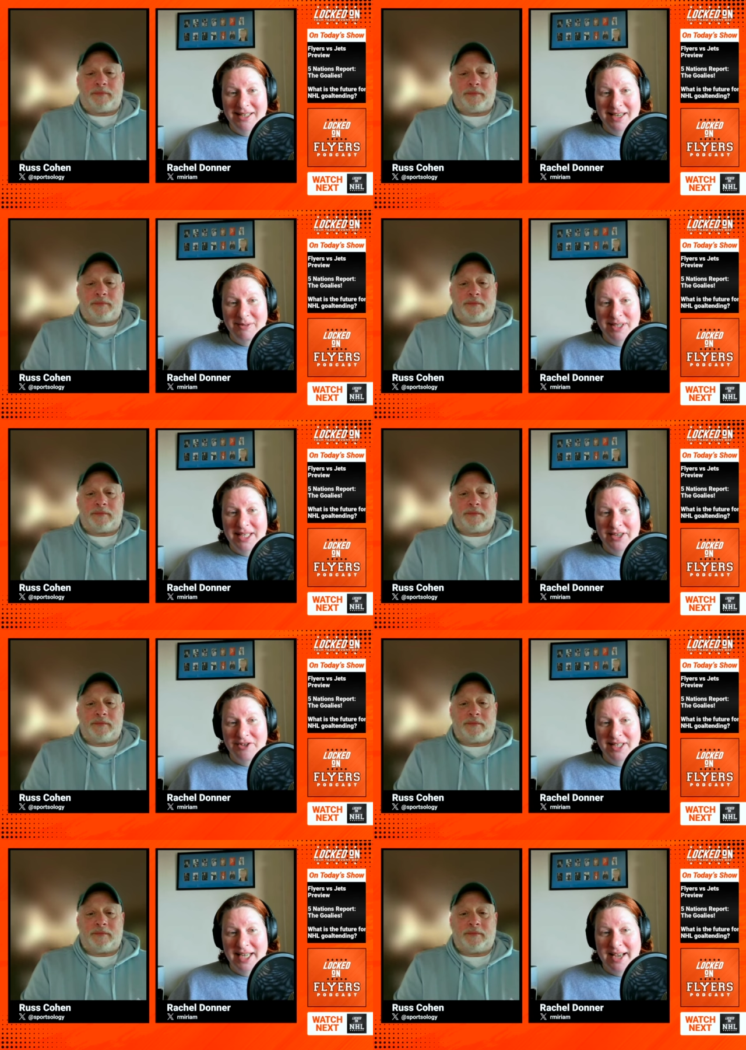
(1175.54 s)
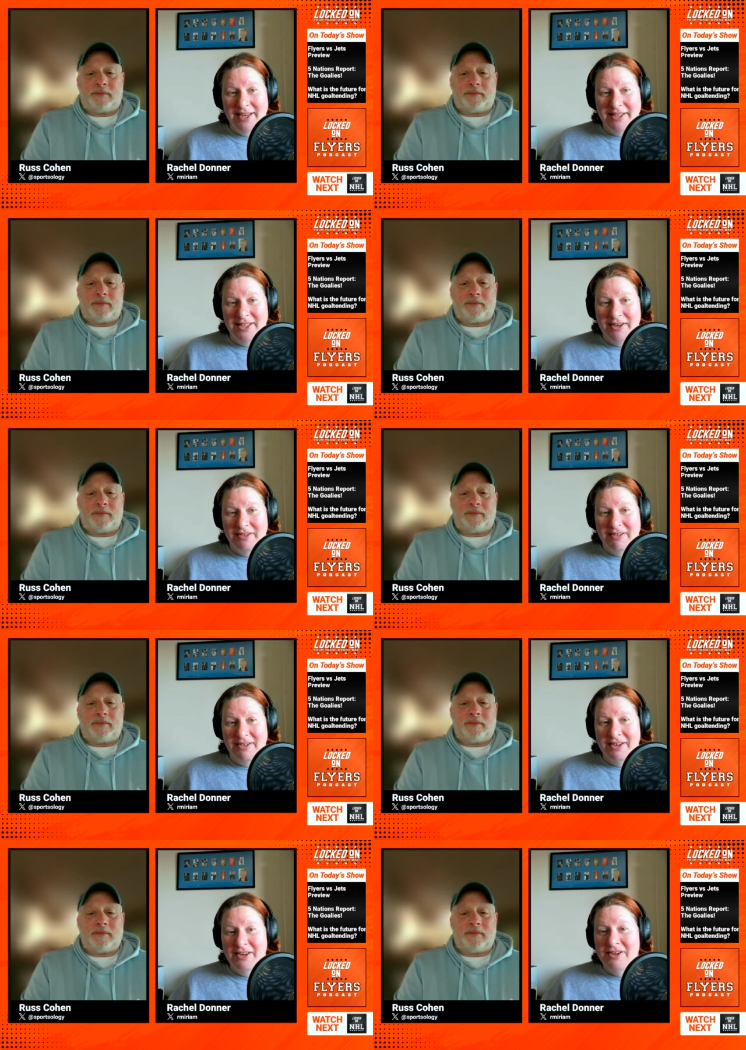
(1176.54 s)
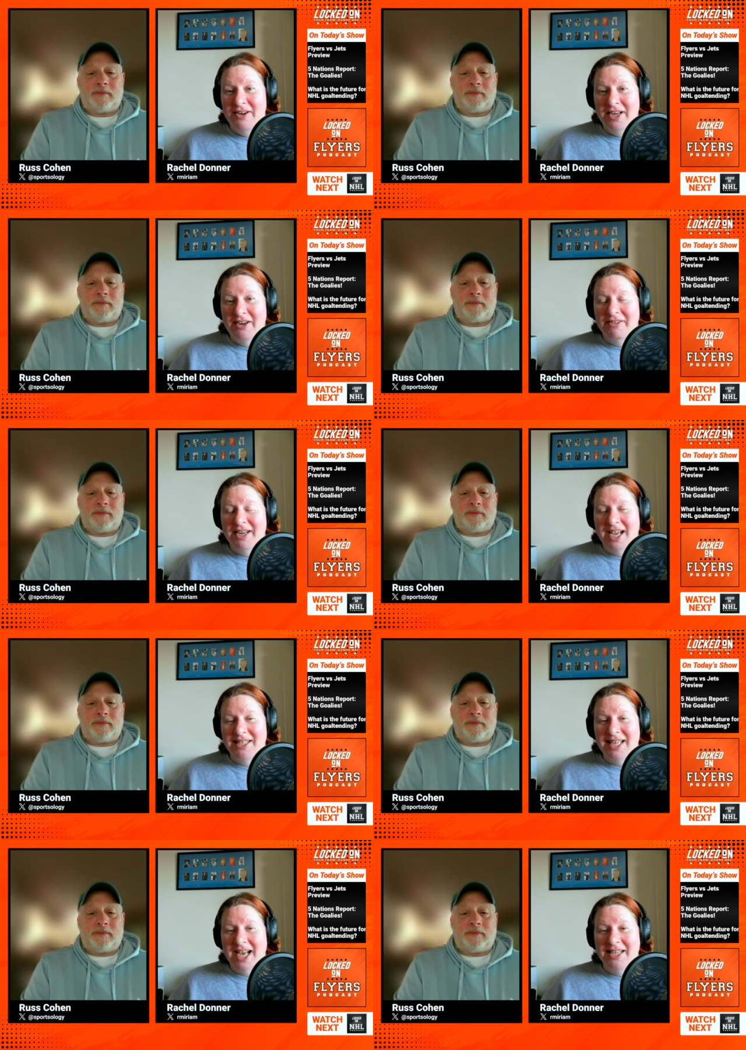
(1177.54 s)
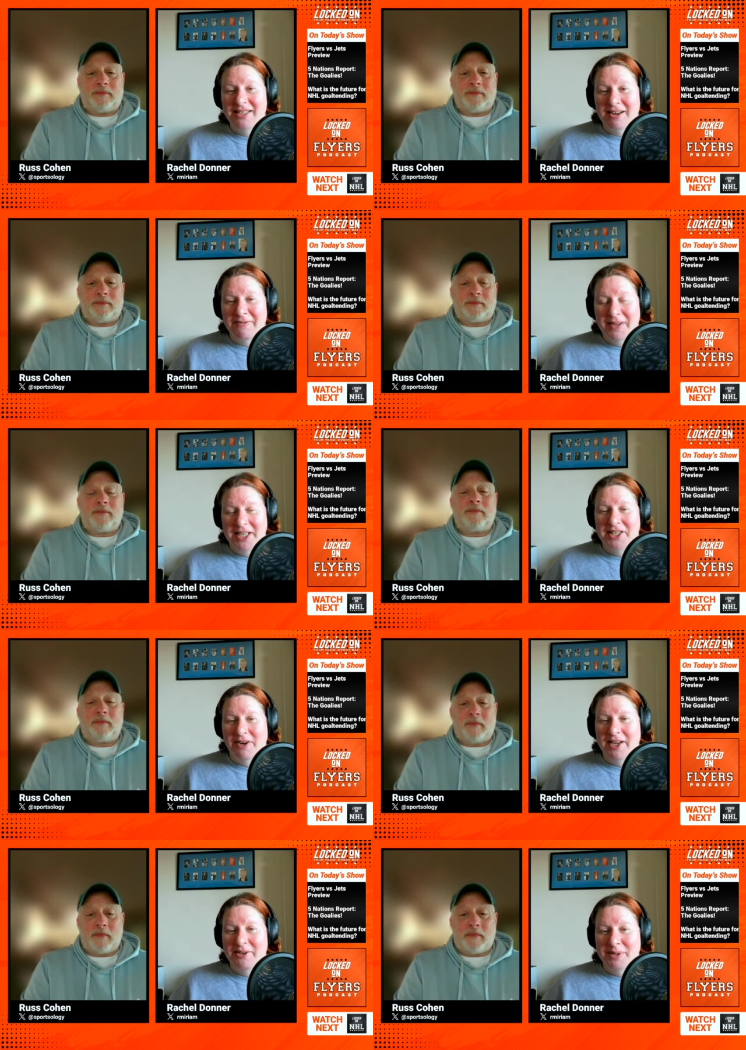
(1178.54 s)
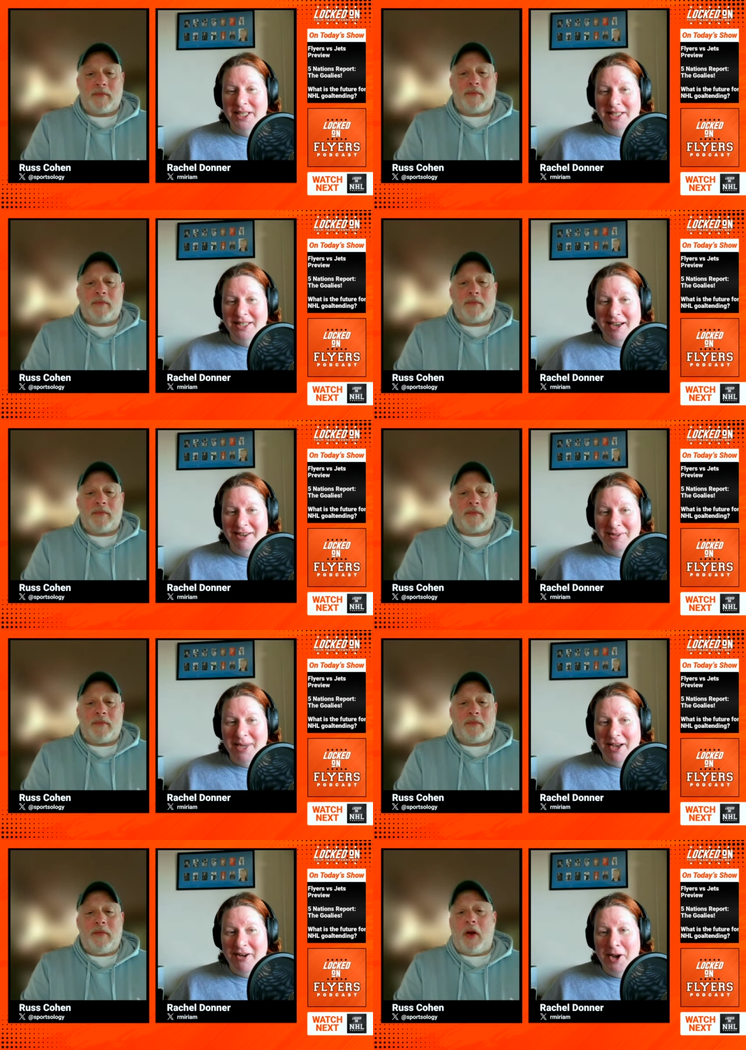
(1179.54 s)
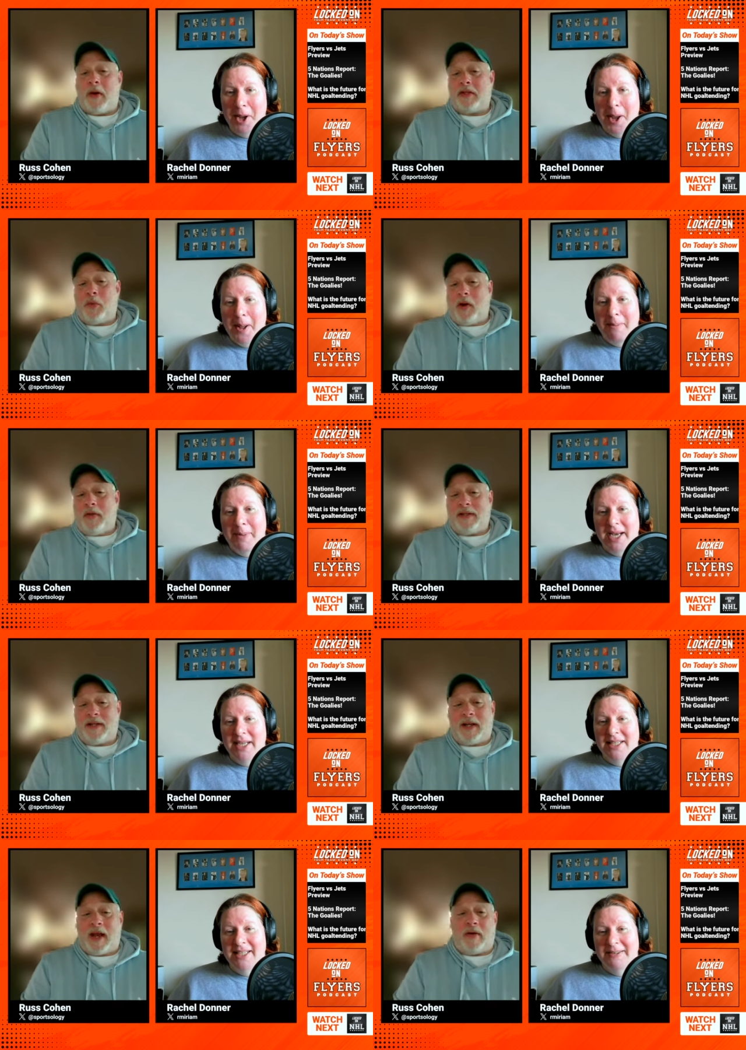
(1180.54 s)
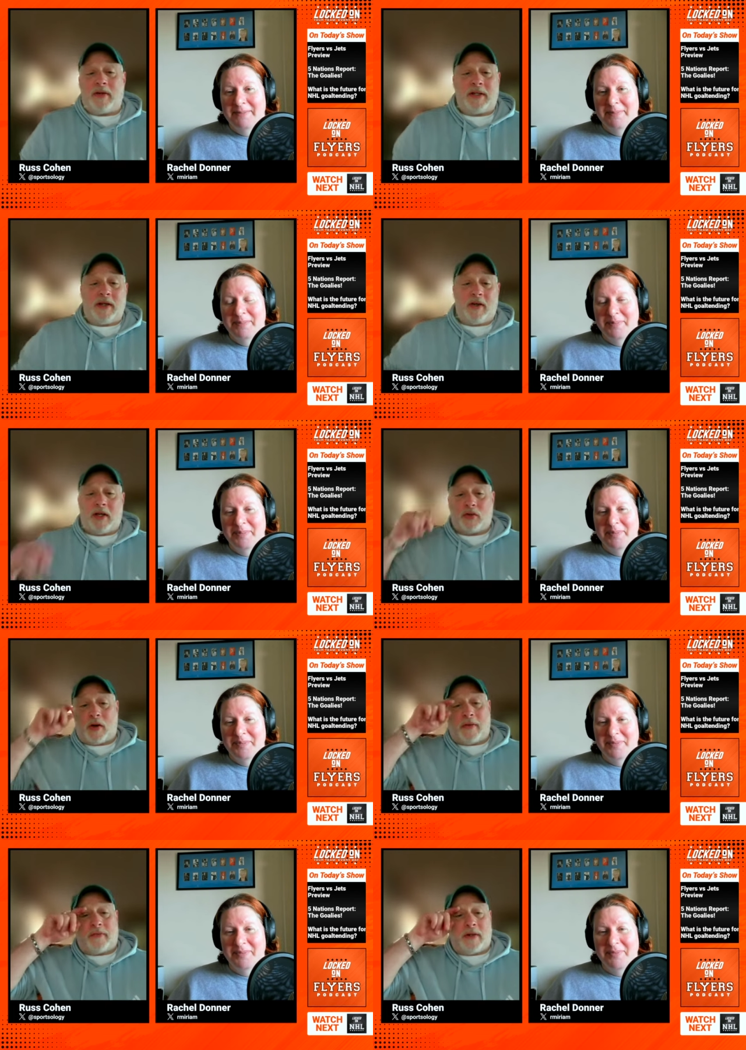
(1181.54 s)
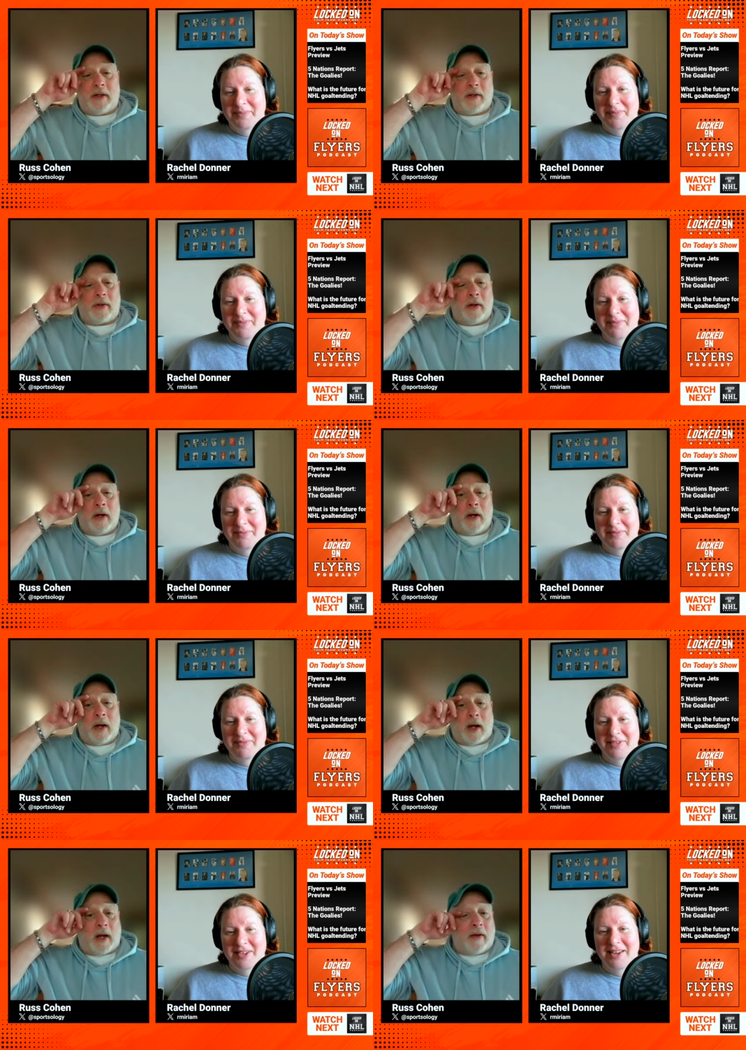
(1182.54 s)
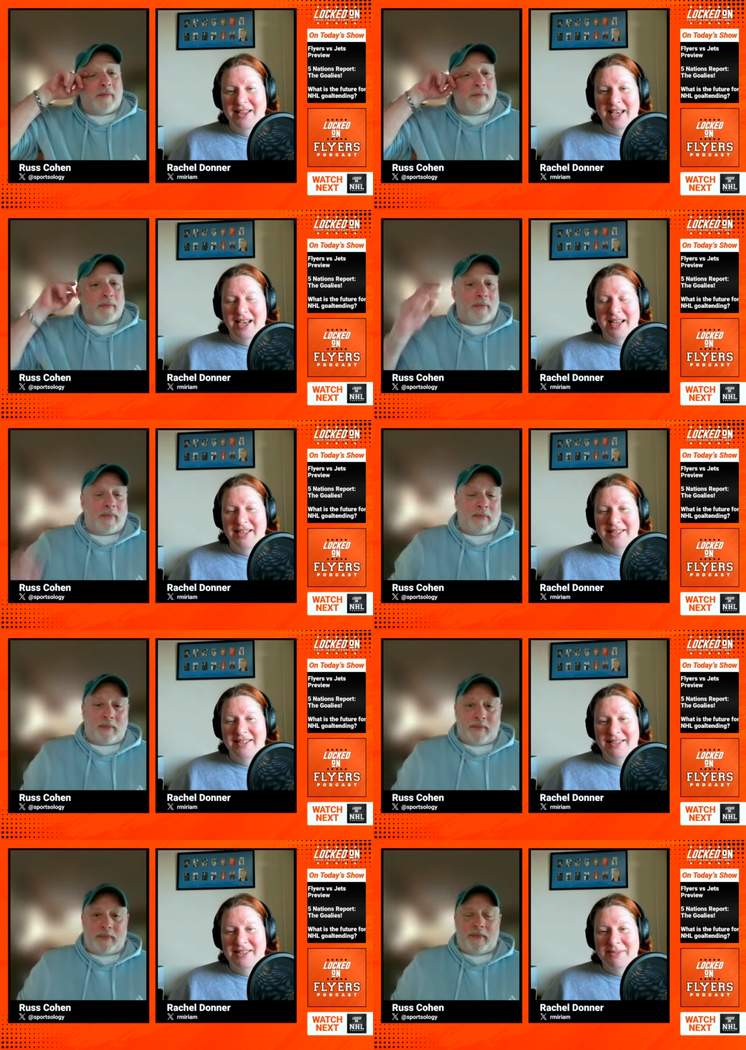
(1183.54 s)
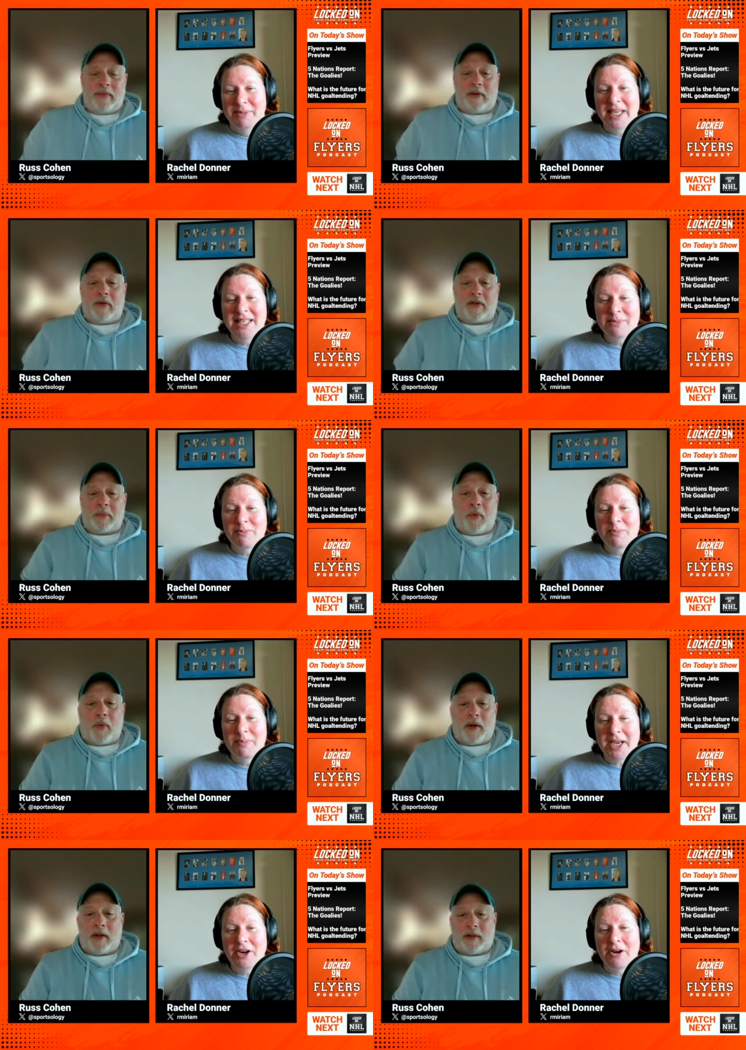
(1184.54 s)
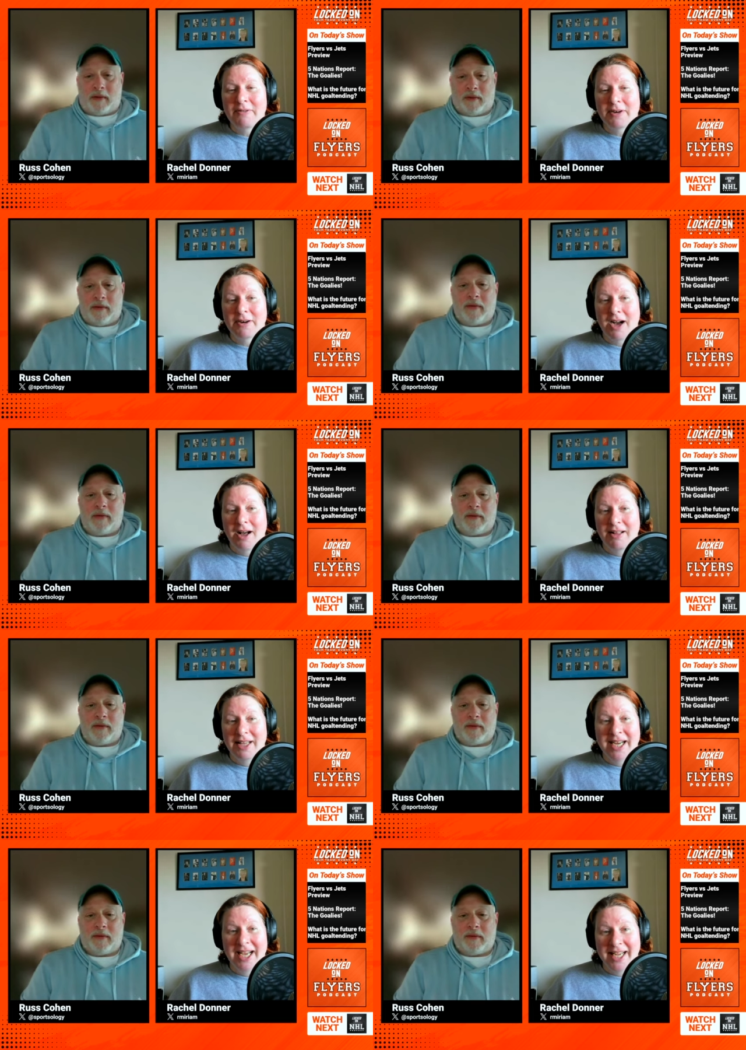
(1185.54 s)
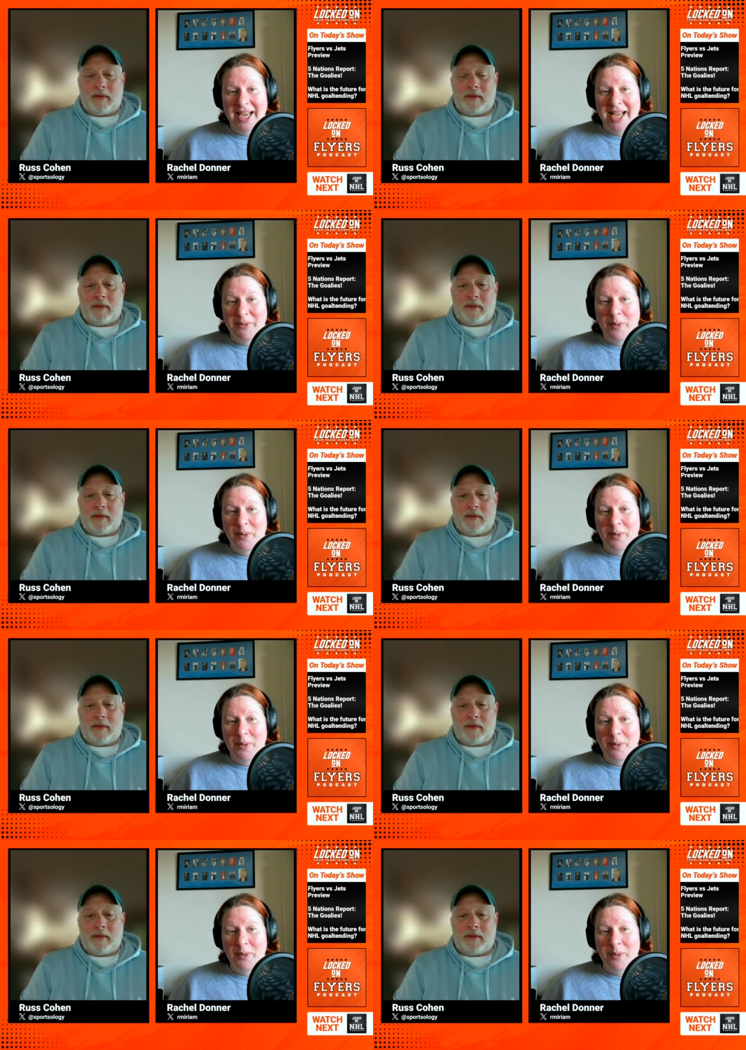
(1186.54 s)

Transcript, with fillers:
Speaker 1: uh, with Central Scouting, so you know not as high as our Finnish friend we just talked about. No, and 12th isn't a
Speaker 2: guarantee you get drafted either. Um, yeah, but there he's is a point. bigger
Speaker 1: overall in height and